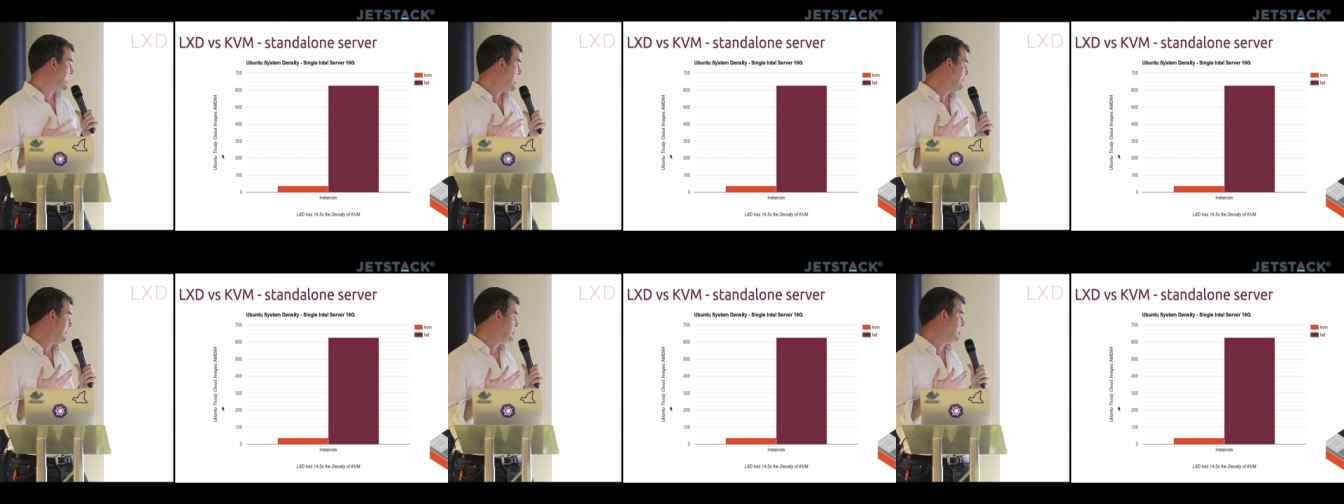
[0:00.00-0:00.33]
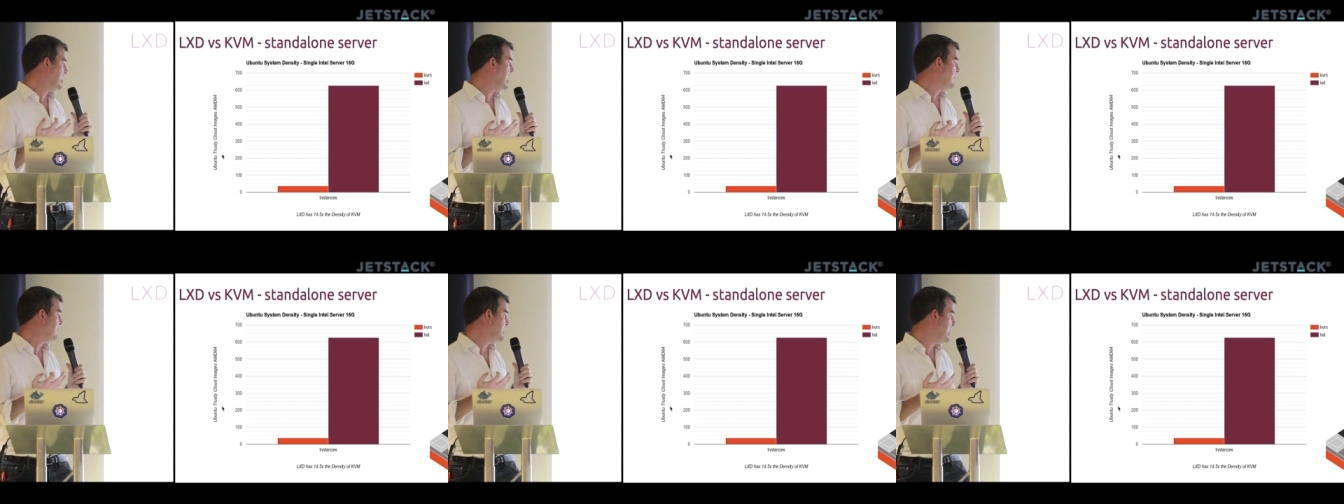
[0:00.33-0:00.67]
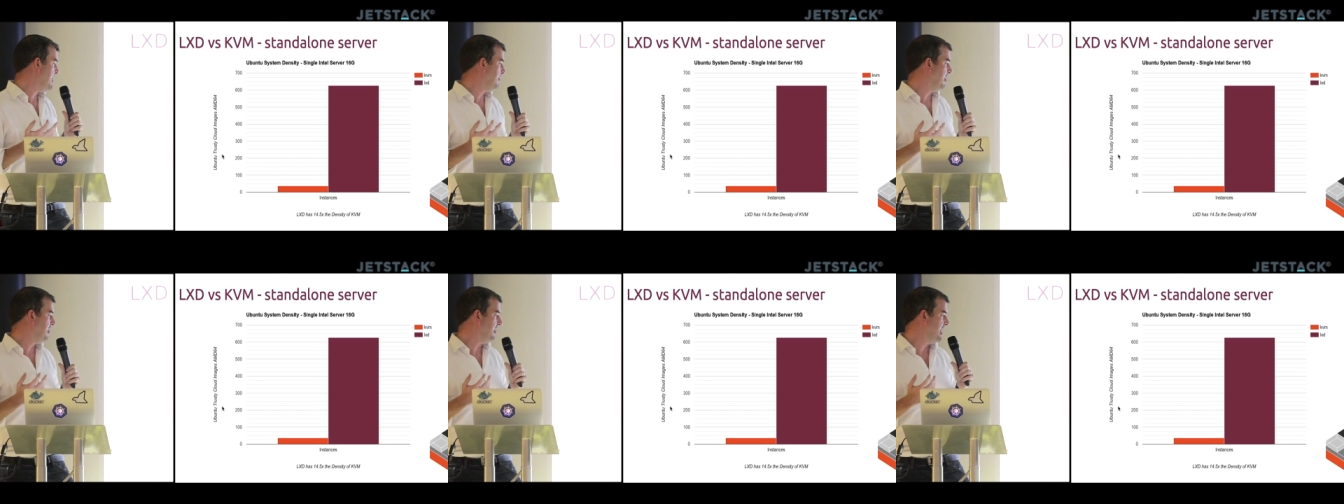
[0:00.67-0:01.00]
how much
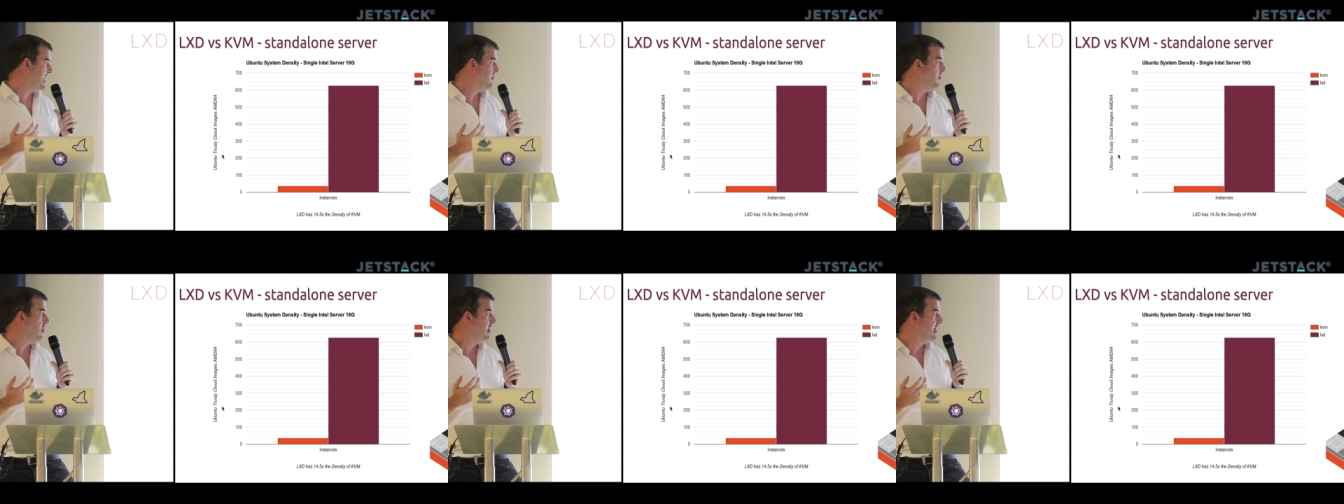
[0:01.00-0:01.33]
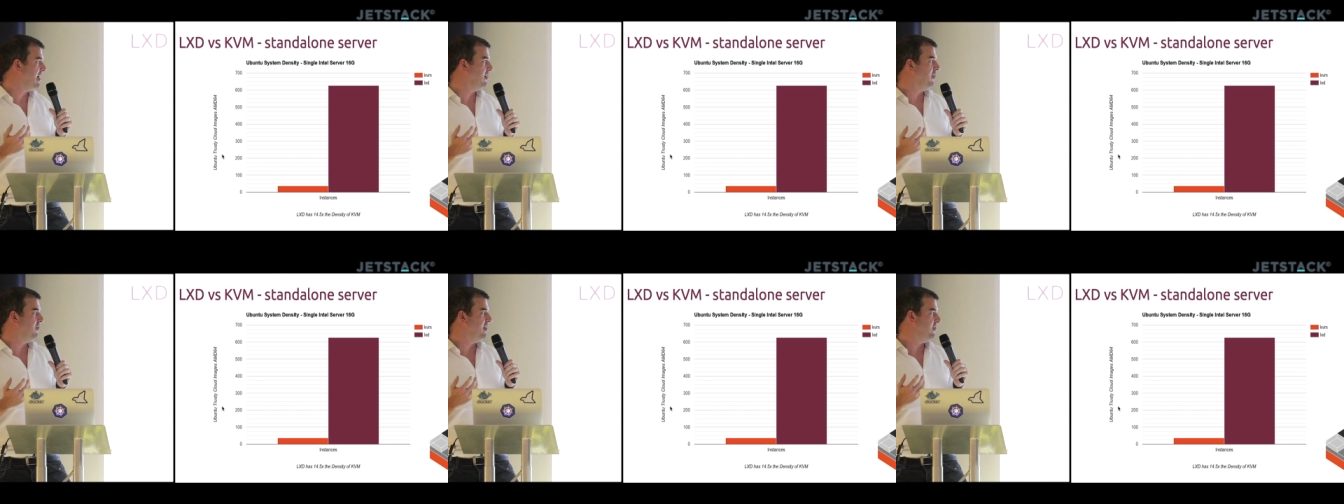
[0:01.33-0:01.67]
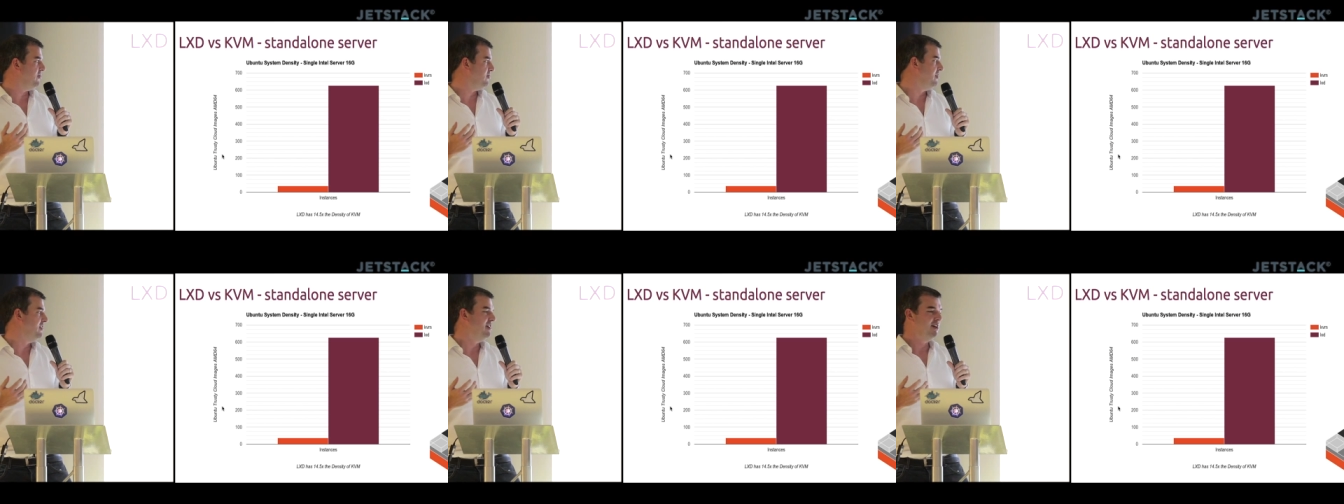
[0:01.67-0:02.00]
KVM can I get running on
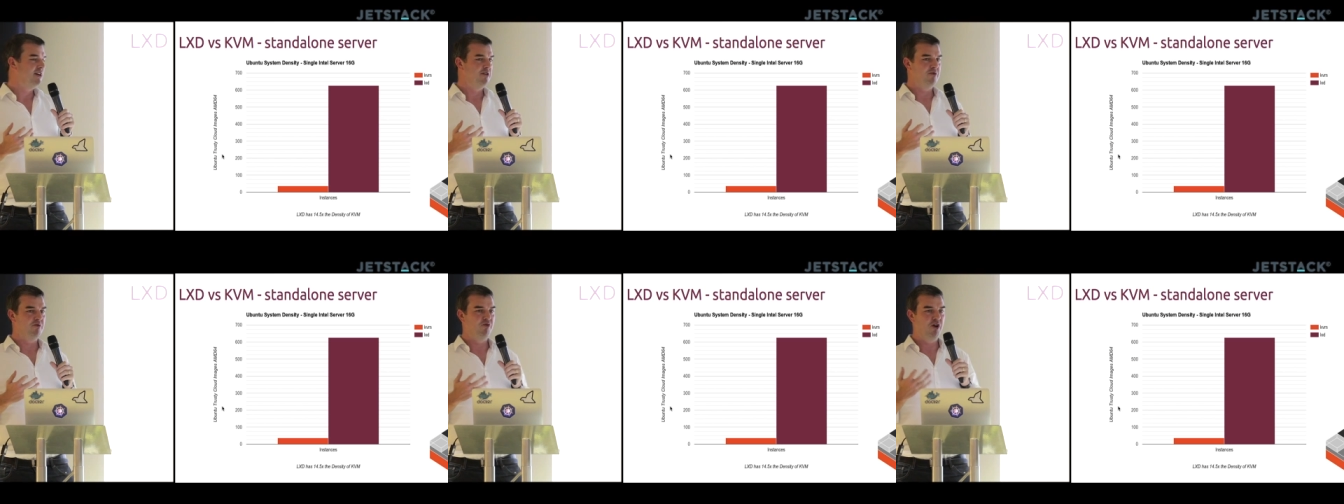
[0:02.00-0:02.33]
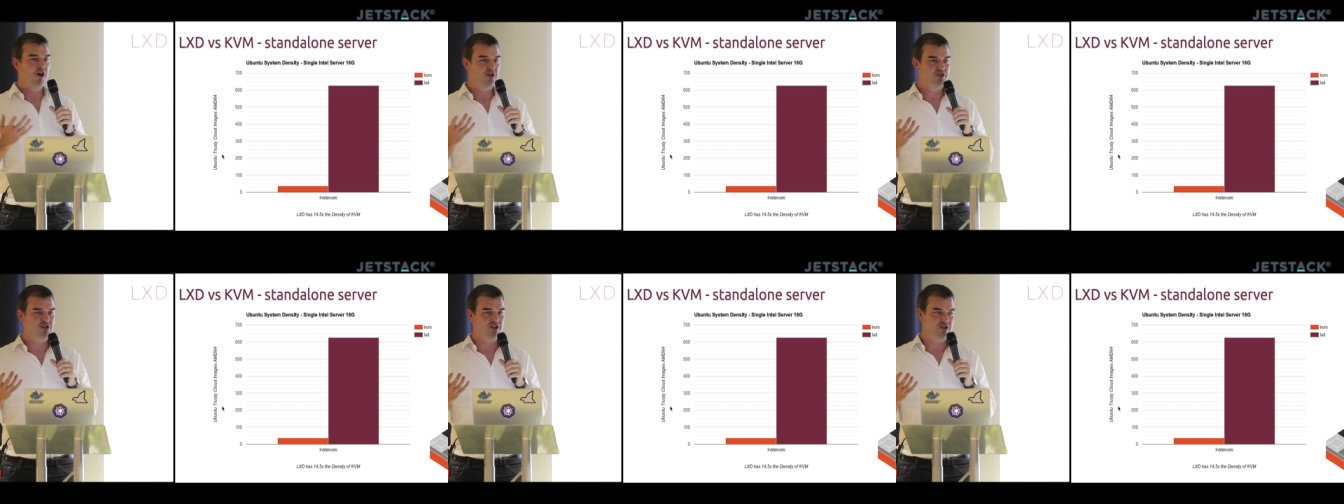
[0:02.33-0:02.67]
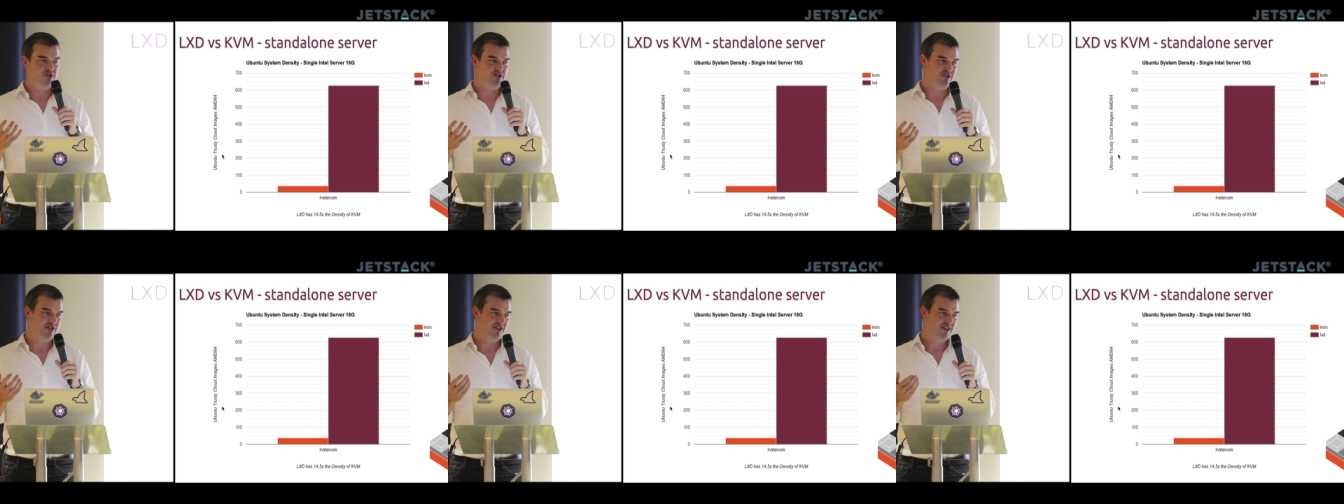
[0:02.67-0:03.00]
this
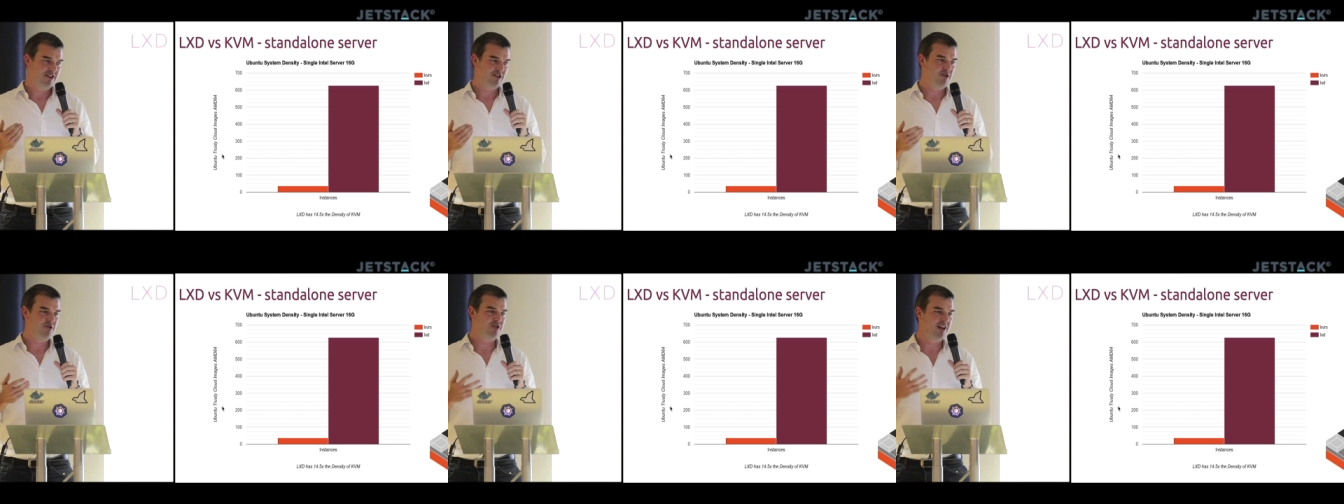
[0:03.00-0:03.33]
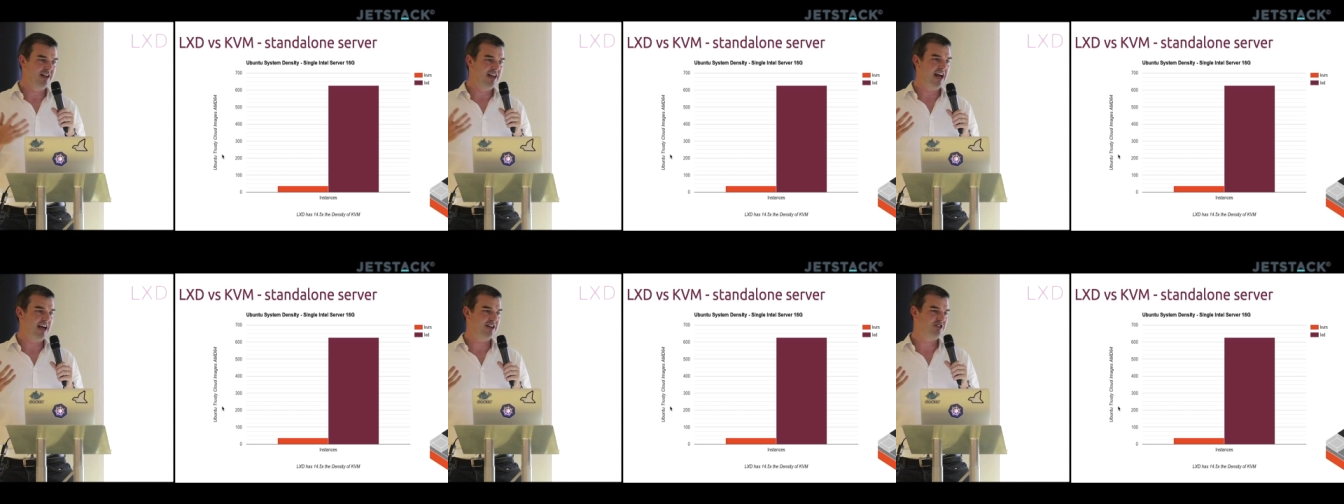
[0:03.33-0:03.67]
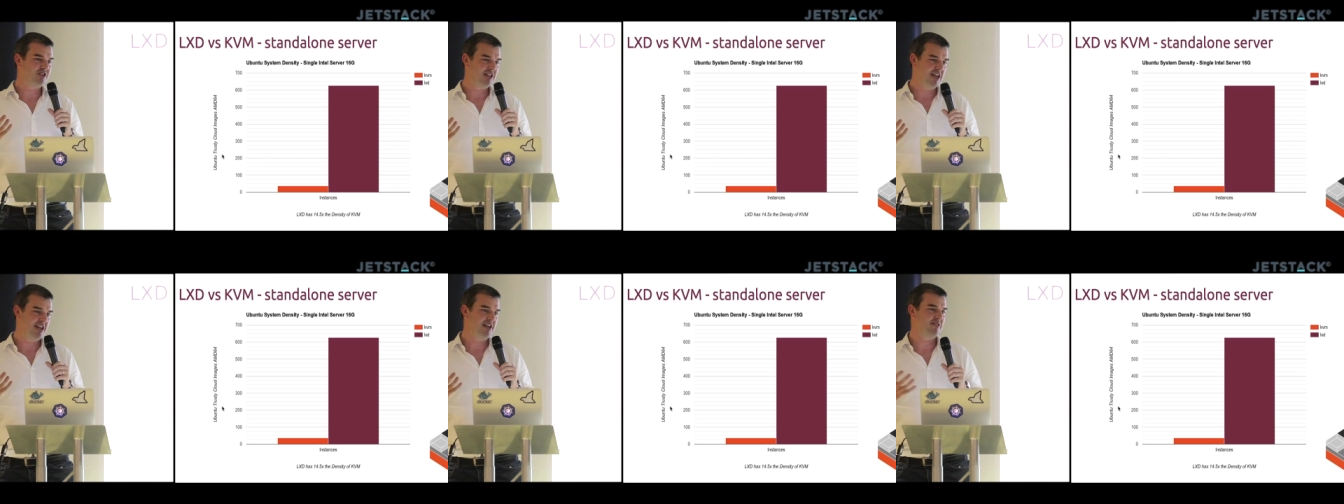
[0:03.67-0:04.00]
versus using
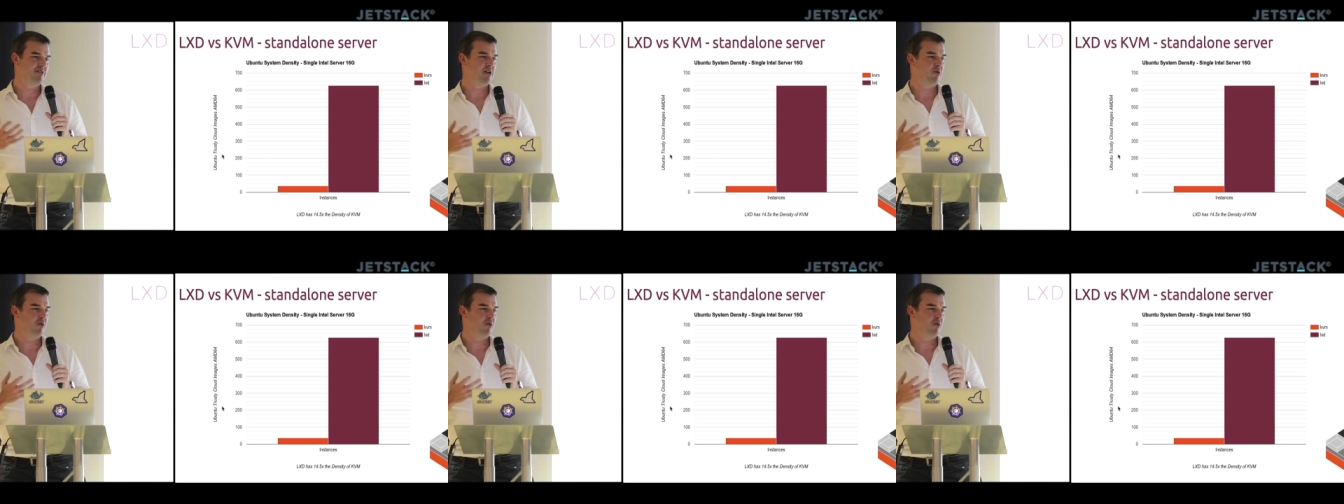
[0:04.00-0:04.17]
LXD?